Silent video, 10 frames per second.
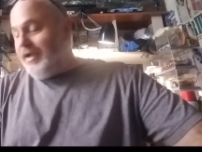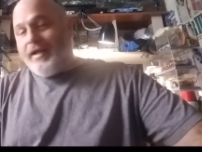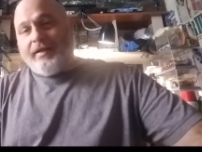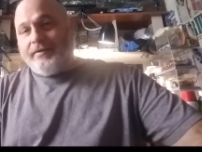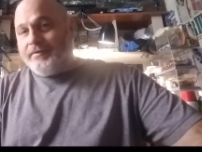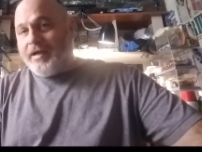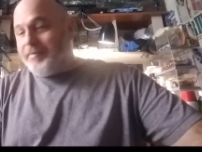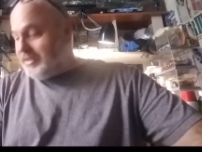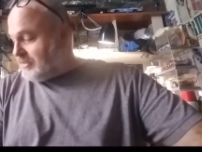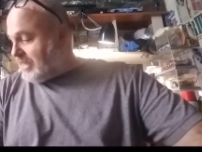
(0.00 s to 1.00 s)
and I'm
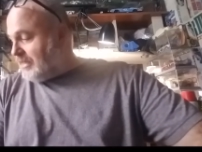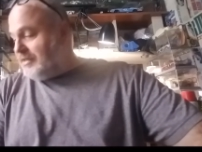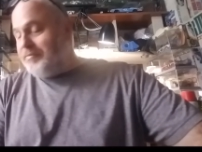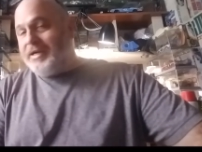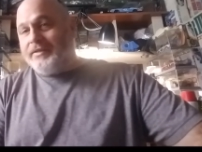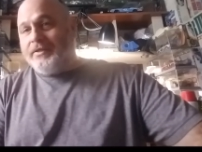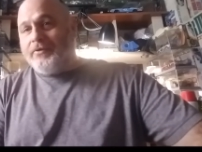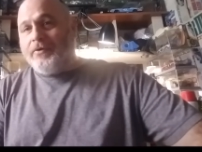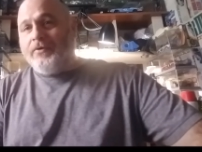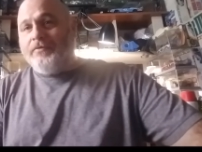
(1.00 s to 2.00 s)
excited about the
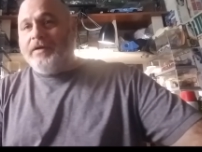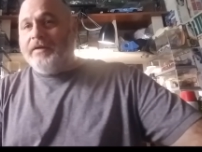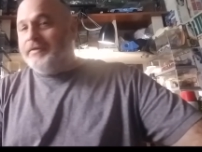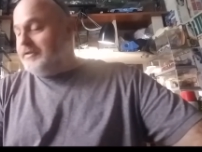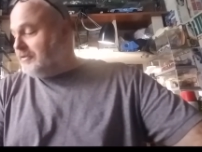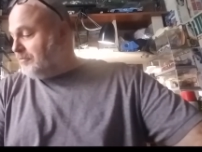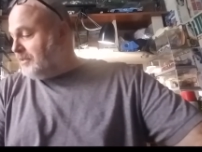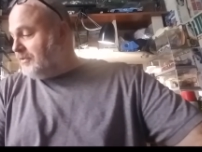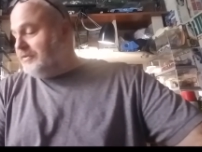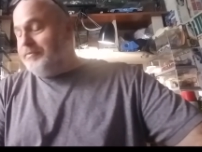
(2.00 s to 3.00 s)
Corona 500 build,